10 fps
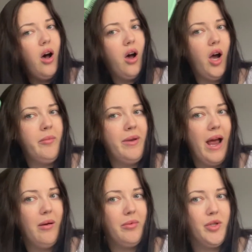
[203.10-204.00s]
I'm
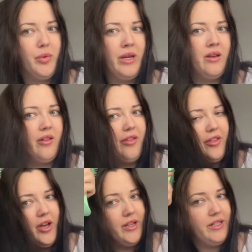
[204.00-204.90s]
now between
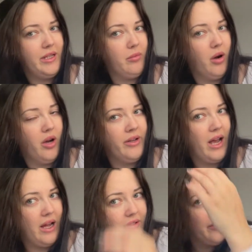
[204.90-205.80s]
31
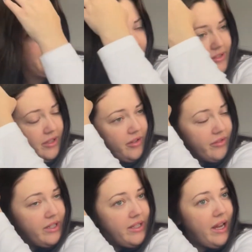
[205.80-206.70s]
and
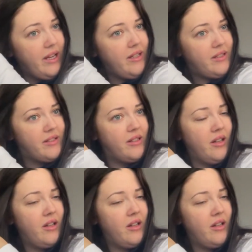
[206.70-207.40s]
33 days.